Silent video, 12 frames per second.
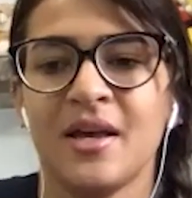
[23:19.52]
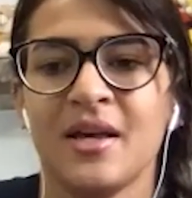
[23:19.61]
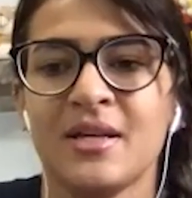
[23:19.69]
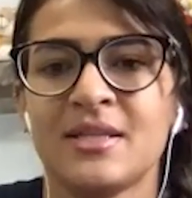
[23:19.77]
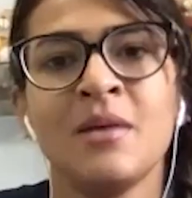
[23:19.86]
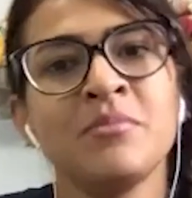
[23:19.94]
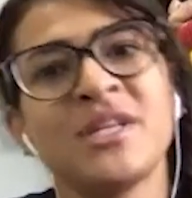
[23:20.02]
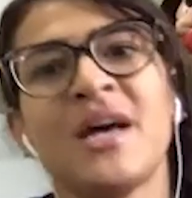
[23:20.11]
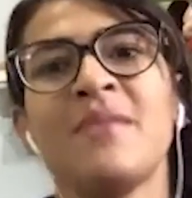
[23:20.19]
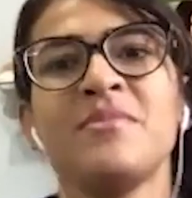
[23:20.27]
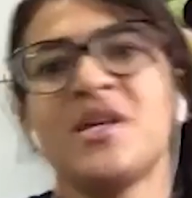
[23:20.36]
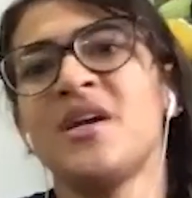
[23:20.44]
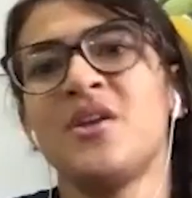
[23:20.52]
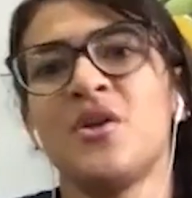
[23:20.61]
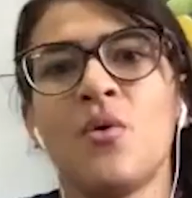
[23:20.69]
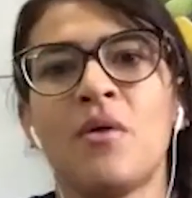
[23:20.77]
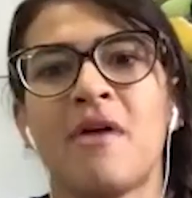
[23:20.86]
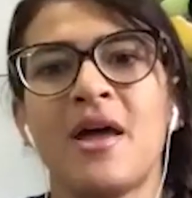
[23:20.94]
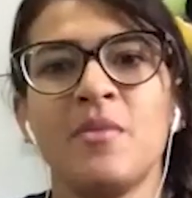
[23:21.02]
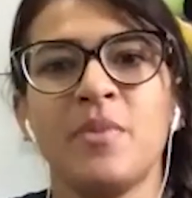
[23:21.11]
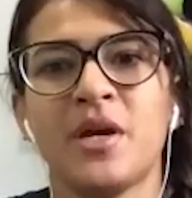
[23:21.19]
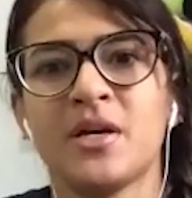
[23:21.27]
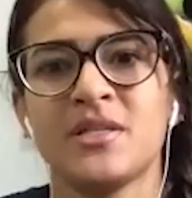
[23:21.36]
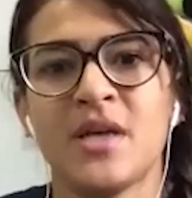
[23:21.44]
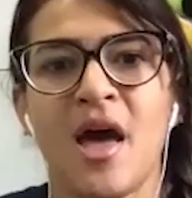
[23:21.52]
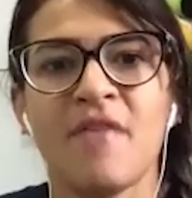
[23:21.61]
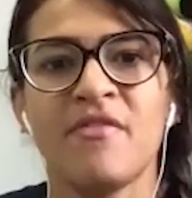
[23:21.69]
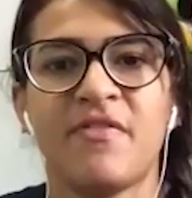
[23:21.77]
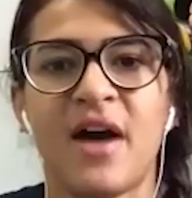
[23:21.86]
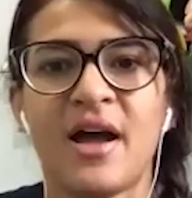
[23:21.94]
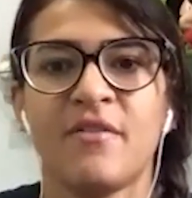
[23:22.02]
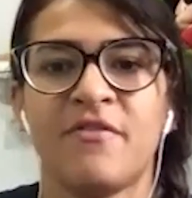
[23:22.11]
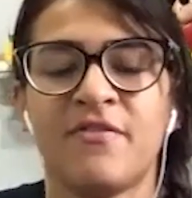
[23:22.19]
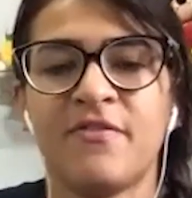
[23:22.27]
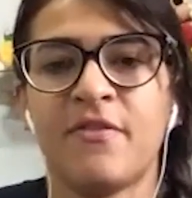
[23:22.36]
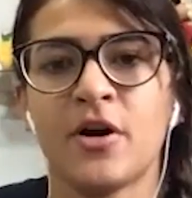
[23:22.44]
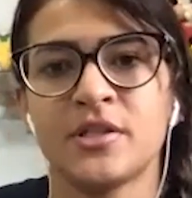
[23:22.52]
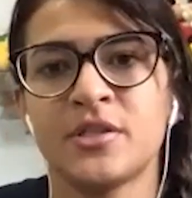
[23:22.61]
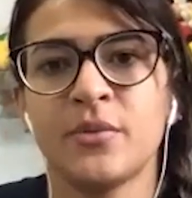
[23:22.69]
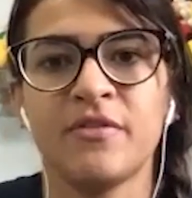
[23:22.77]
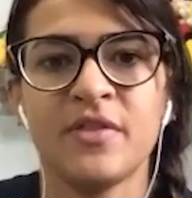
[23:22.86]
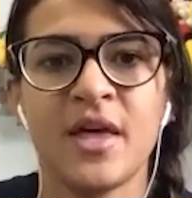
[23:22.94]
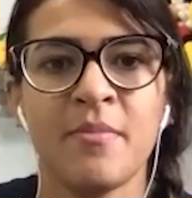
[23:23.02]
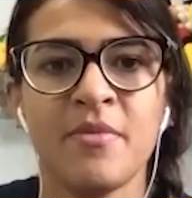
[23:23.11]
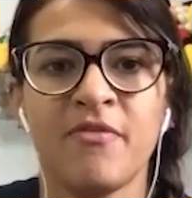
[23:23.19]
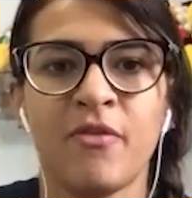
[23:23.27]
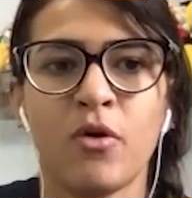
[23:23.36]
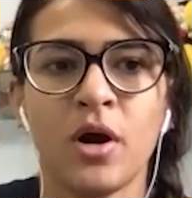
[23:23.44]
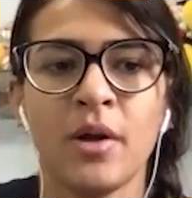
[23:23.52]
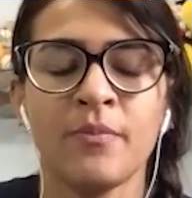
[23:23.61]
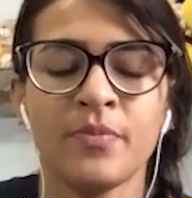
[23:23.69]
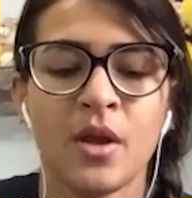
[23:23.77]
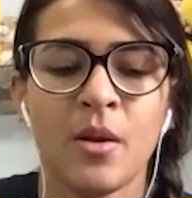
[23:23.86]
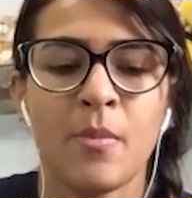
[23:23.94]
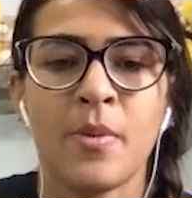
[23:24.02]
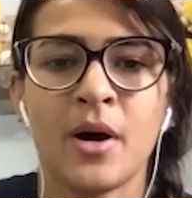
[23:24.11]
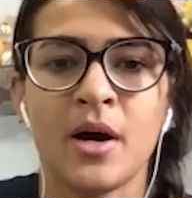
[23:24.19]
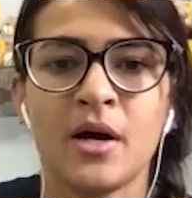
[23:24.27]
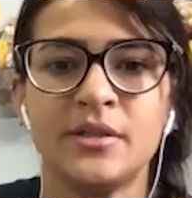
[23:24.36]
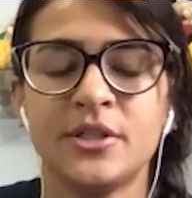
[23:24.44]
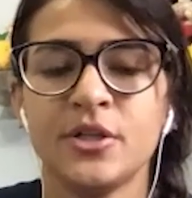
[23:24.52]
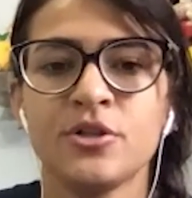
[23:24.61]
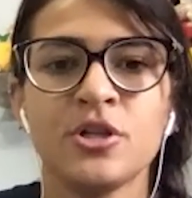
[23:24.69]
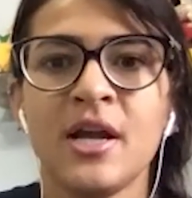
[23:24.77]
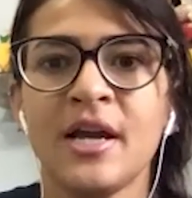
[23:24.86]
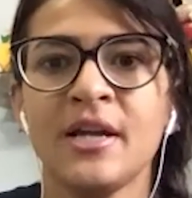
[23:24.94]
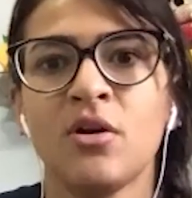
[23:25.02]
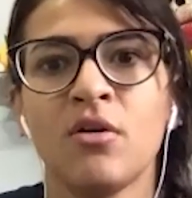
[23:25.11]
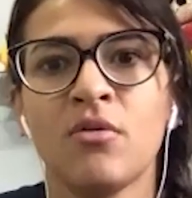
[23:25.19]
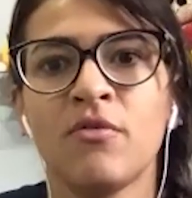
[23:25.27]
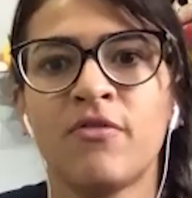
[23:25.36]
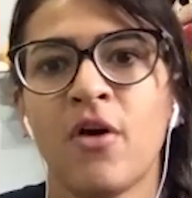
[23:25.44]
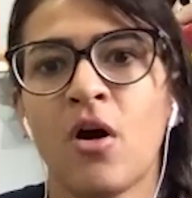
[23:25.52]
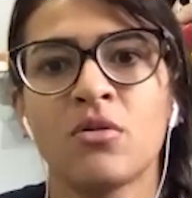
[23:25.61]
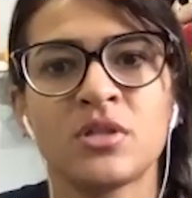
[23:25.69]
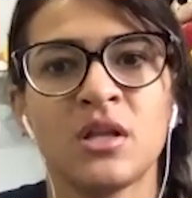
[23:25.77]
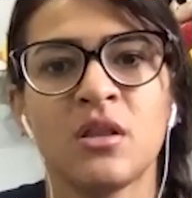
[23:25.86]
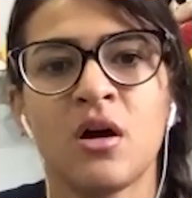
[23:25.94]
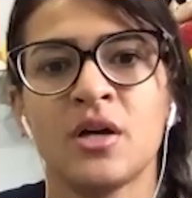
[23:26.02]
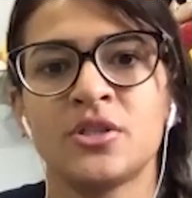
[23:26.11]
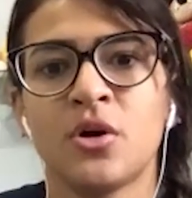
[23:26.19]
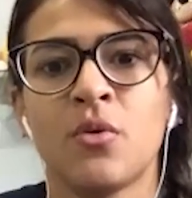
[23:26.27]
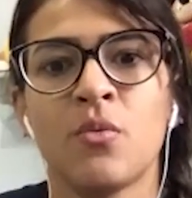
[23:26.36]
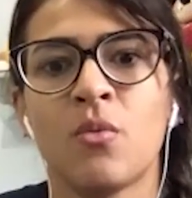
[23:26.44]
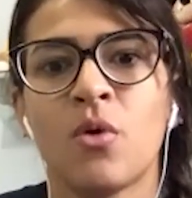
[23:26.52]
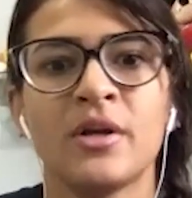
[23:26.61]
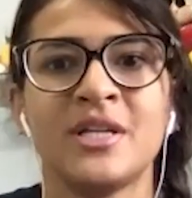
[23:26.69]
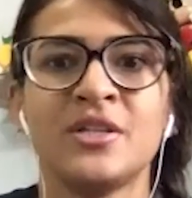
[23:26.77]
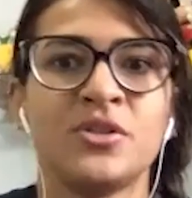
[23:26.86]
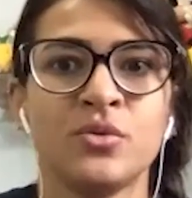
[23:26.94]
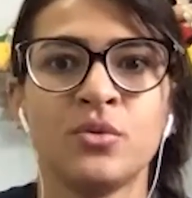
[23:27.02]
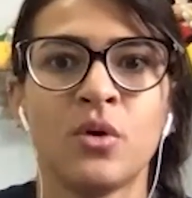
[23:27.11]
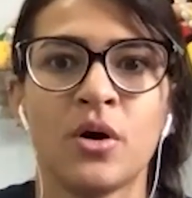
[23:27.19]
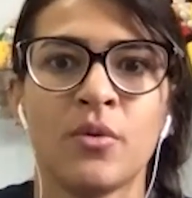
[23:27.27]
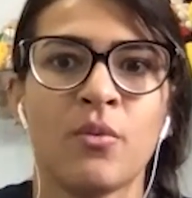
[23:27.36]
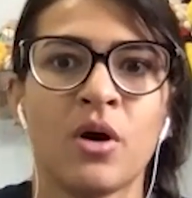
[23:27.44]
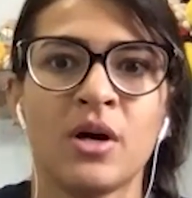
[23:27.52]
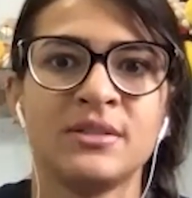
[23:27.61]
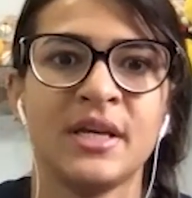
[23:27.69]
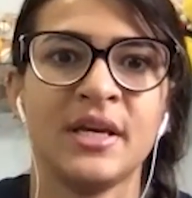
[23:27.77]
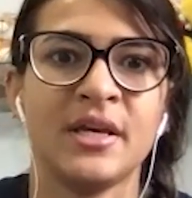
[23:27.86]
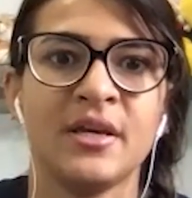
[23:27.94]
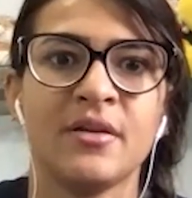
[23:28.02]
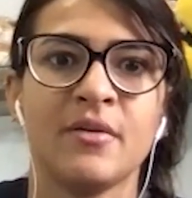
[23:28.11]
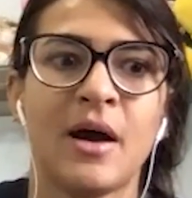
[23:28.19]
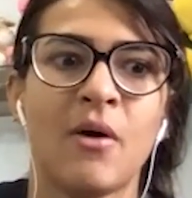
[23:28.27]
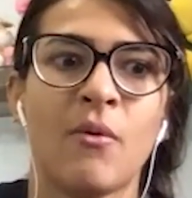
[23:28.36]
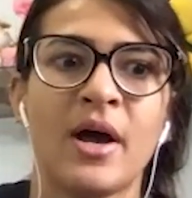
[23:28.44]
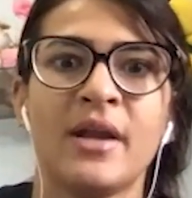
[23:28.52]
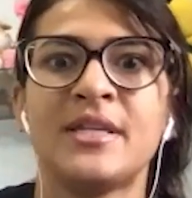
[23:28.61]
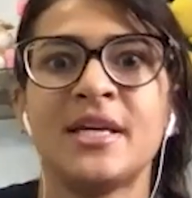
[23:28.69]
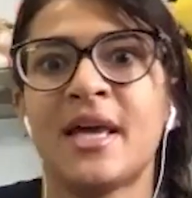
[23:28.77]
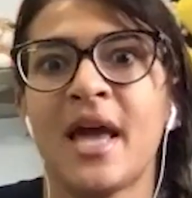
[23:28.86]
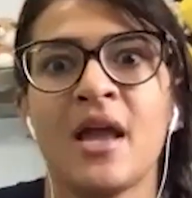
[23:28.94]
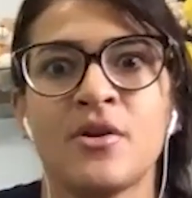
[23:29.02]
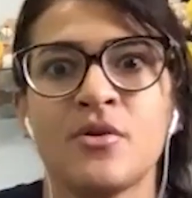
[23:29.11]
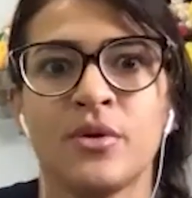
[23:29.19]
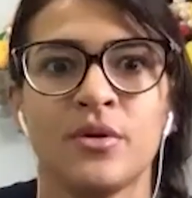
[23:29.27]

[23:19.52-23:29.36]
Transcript: Sometimes I know already because I have fought with them before, but usually I don't focus a lot on what they do or what they can do.